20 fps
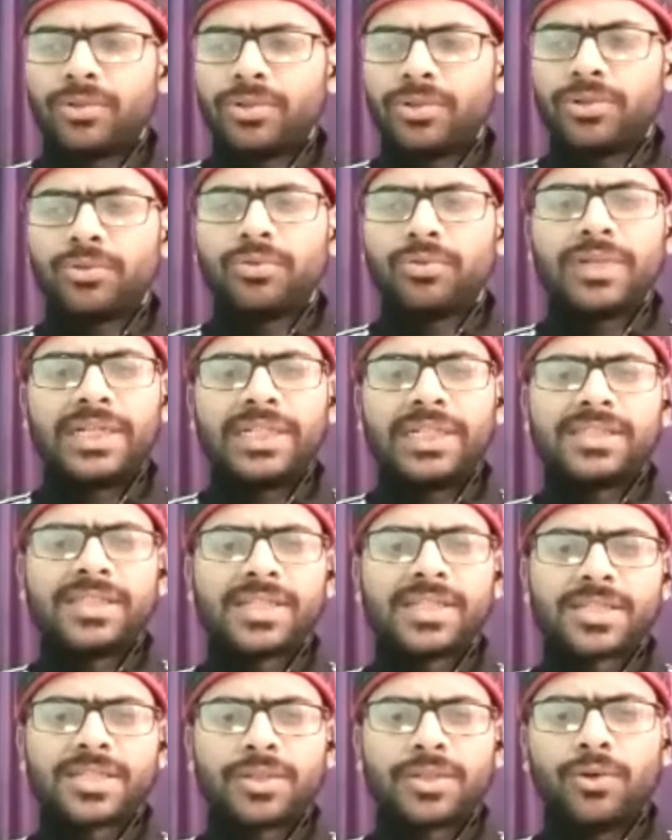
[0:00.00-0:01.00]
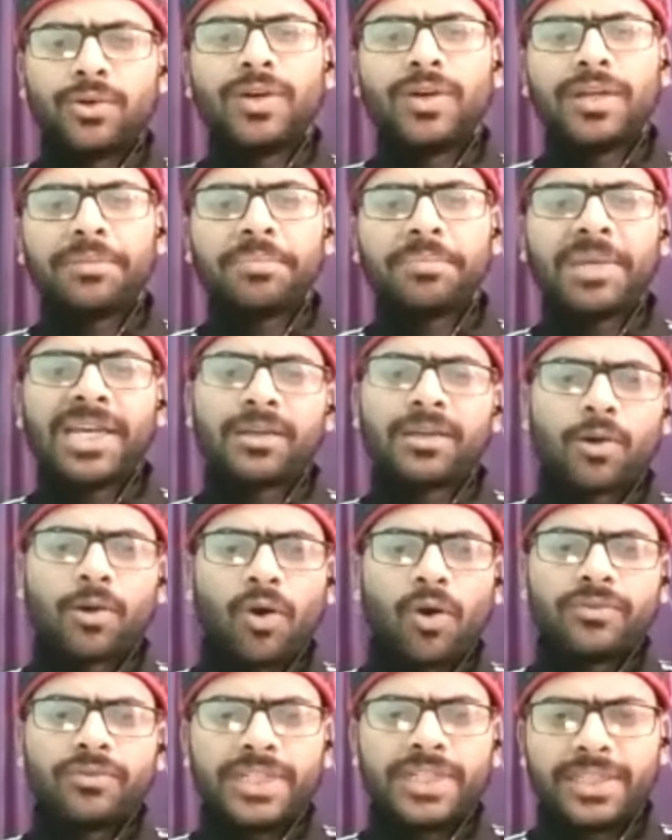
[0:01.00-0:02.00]
Don't do it. Just go and make
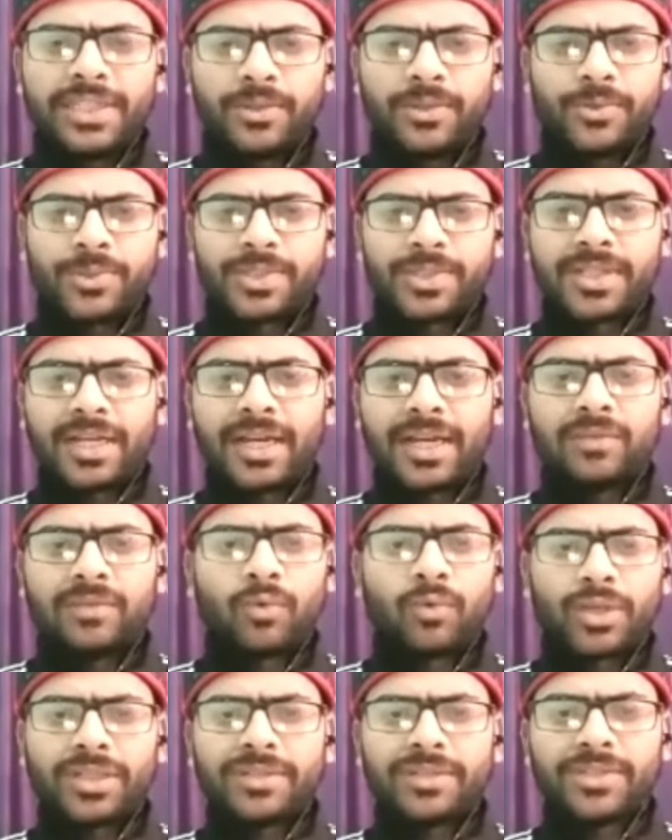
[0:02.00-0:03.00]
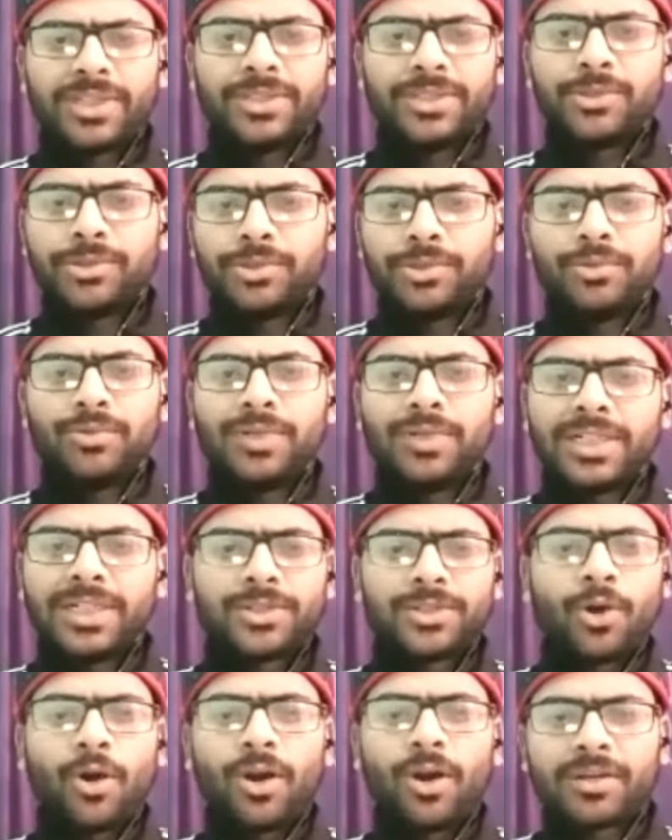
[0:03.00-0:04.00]
raw videos and whatever you do
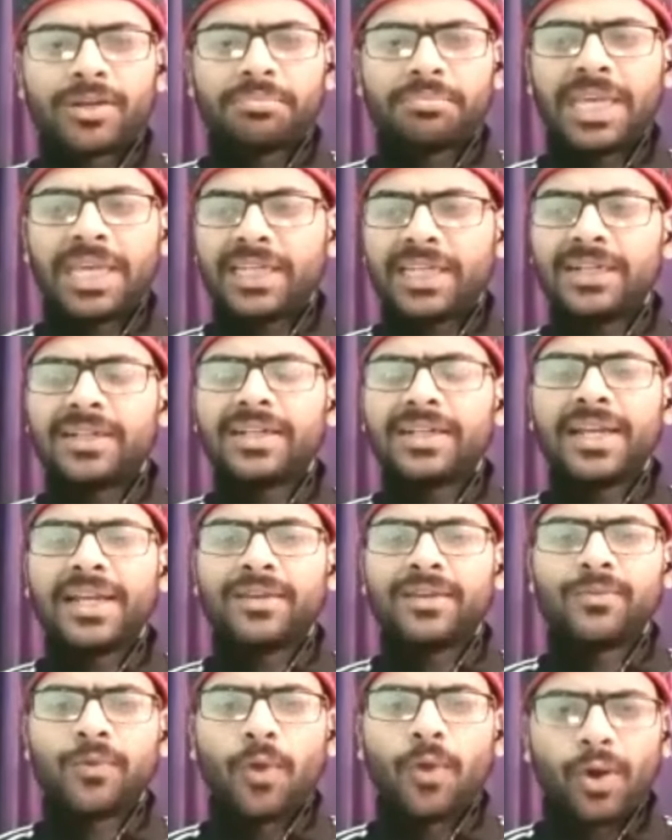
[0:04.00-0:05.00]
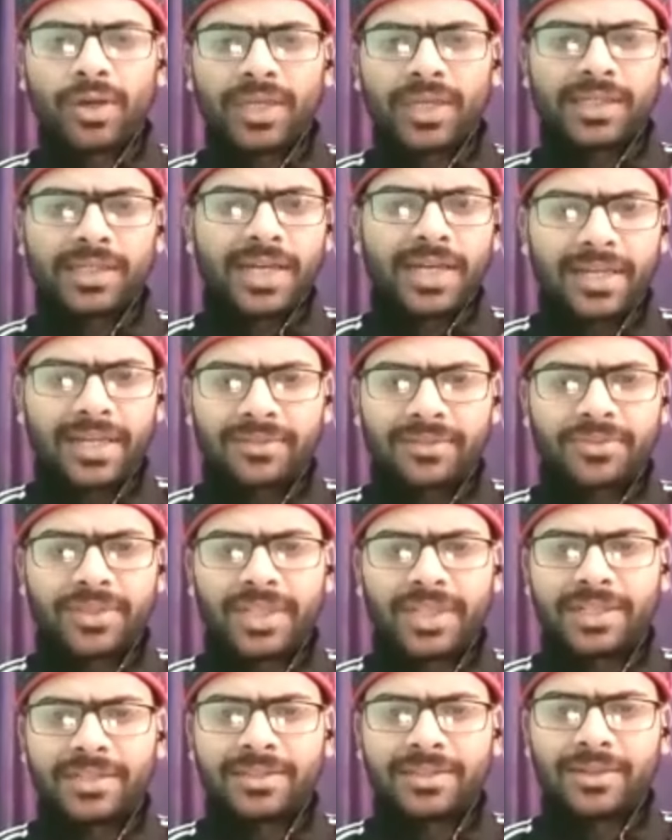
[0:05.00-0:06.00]
and talk, make it like vlogging kind of
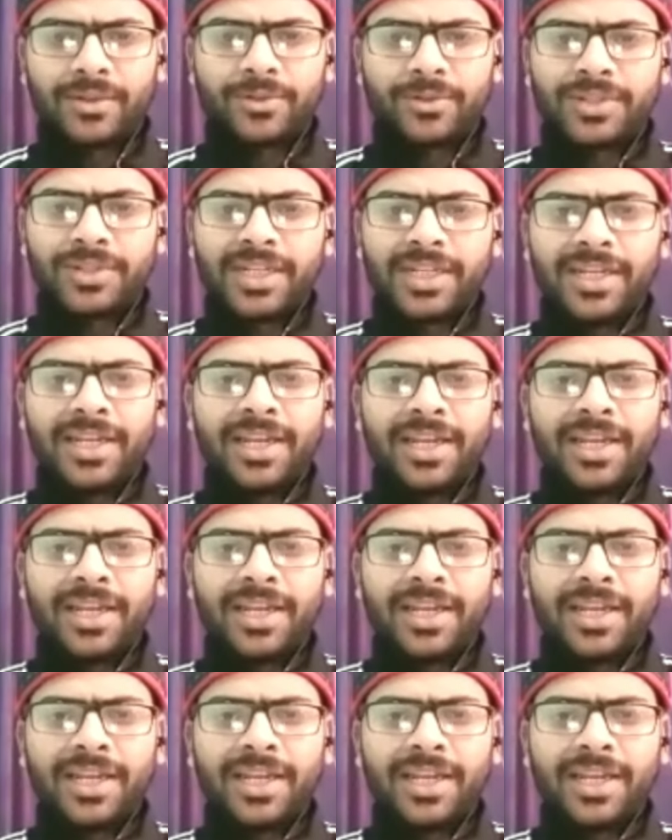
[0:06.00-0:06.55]
thing. Okay?